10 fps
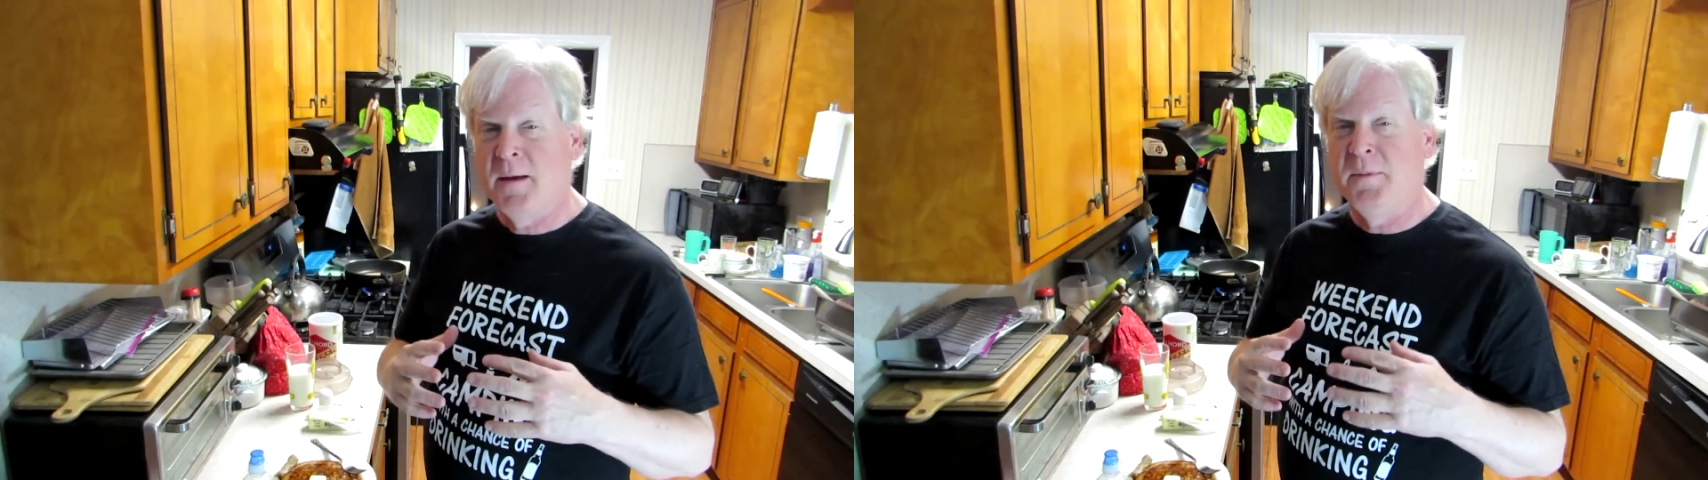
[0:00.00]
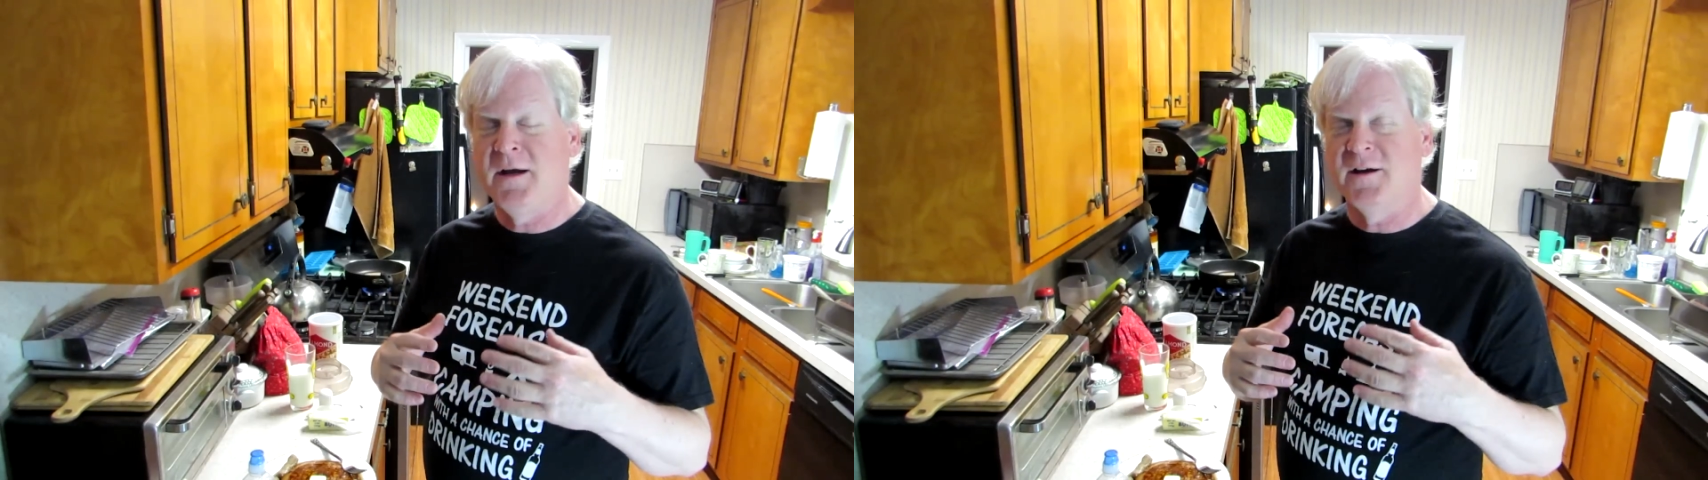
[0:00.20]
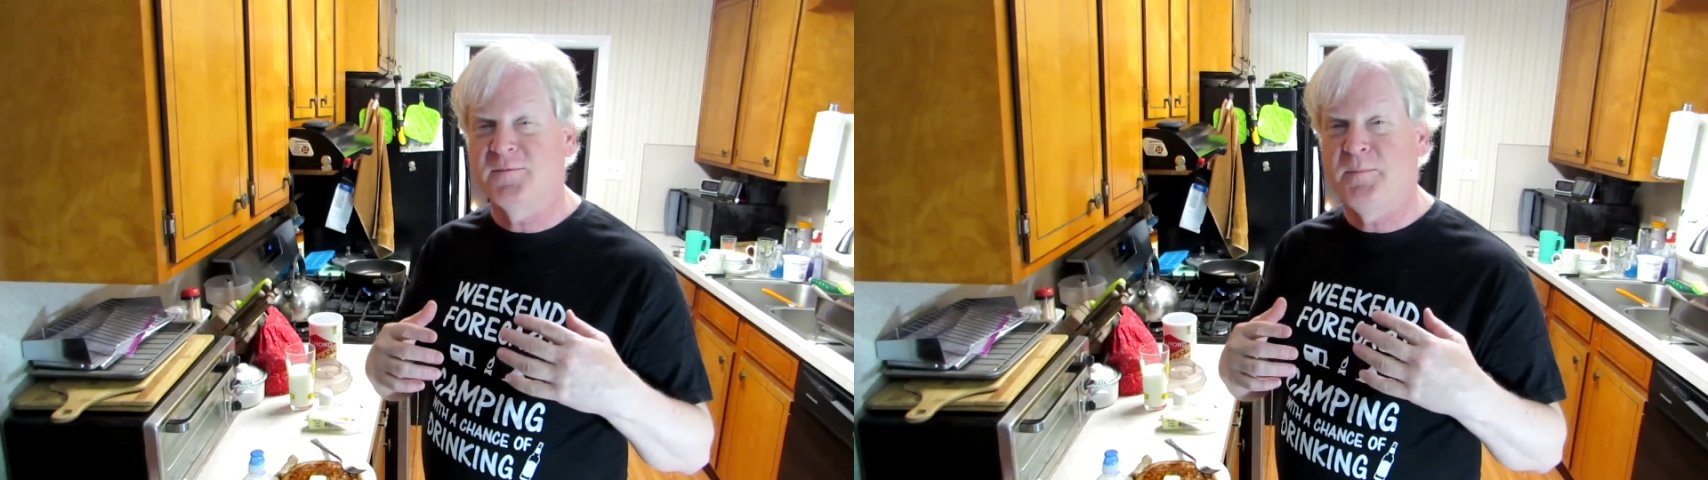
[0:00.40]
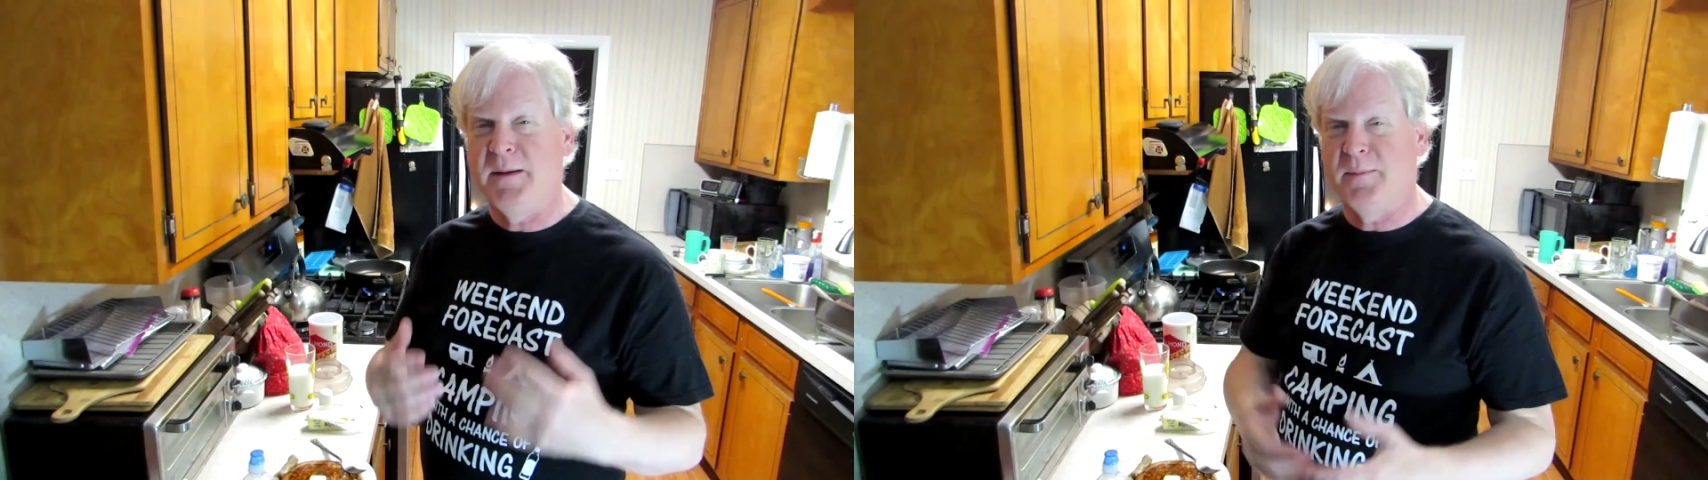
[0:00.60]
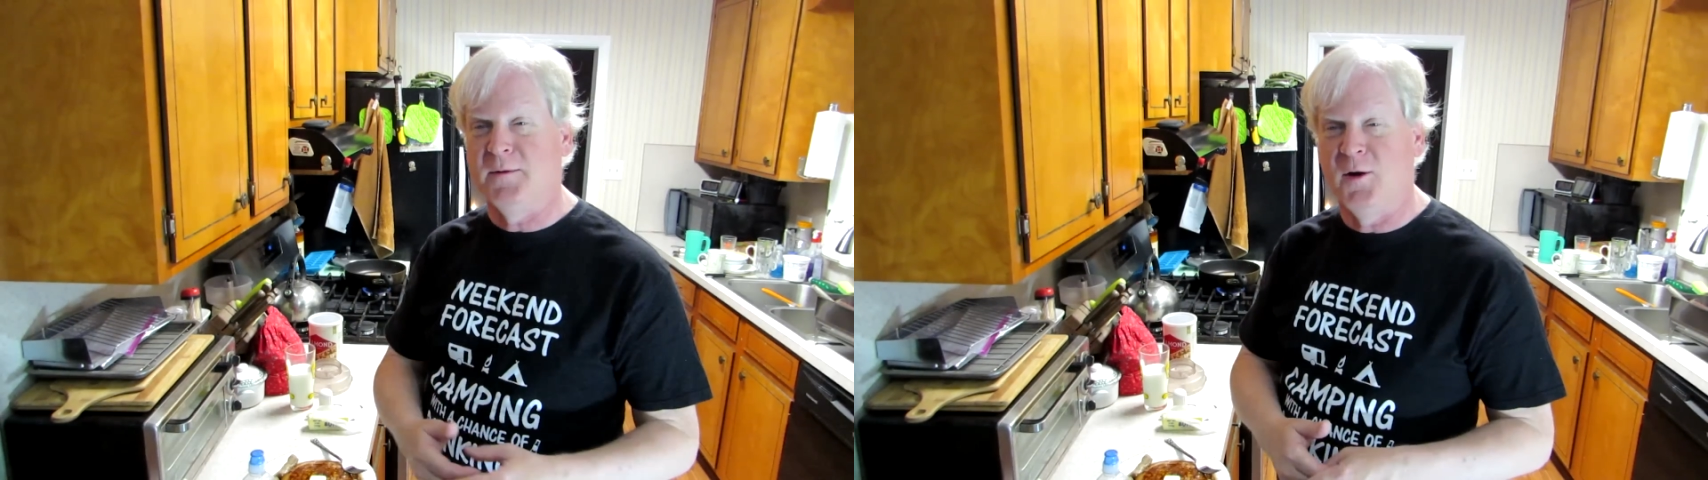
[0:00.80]
because
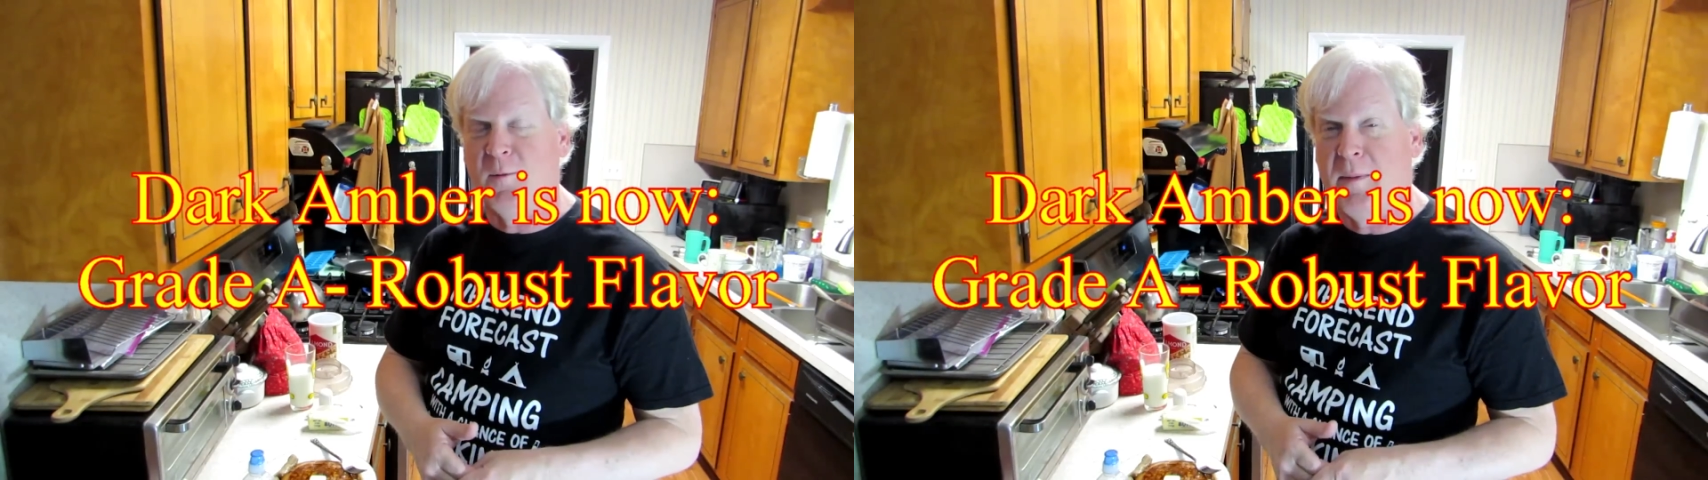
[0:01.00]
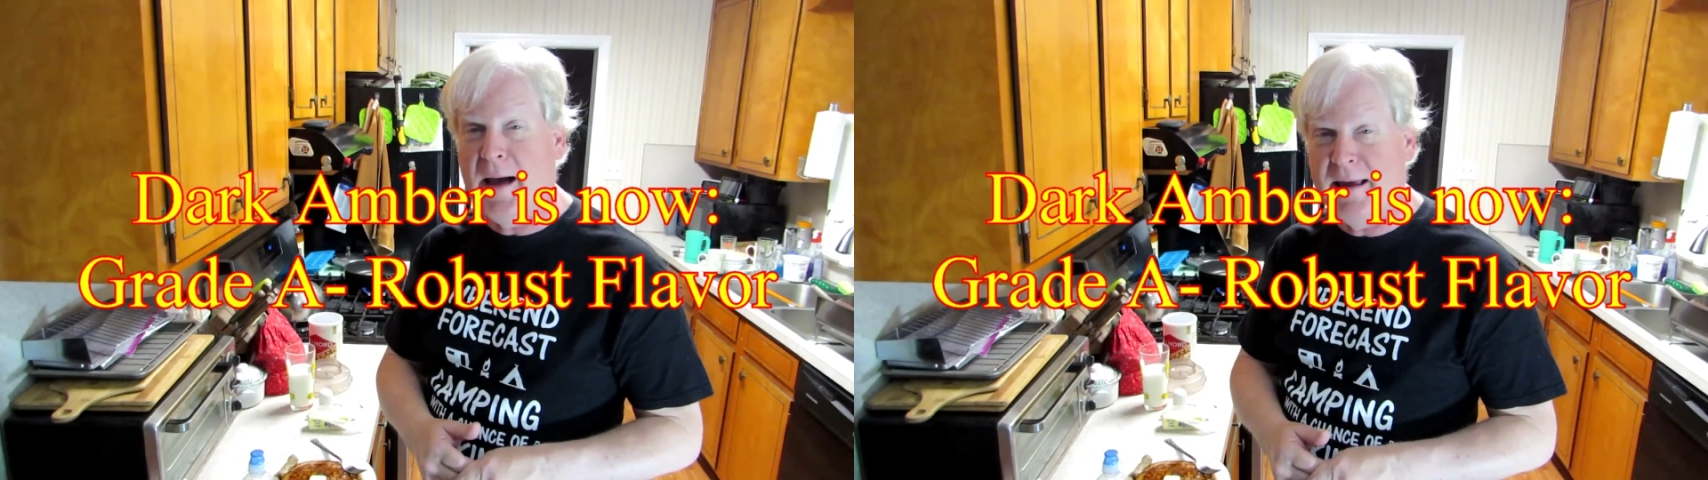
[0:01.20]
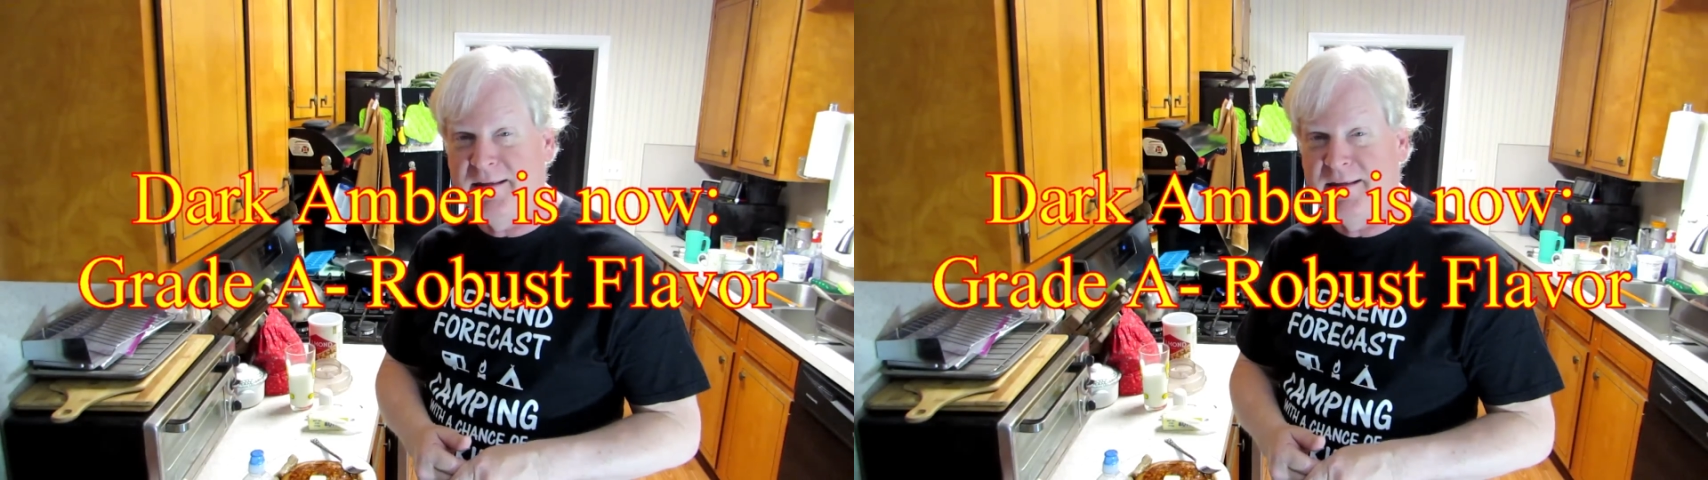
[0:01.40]
people don't buy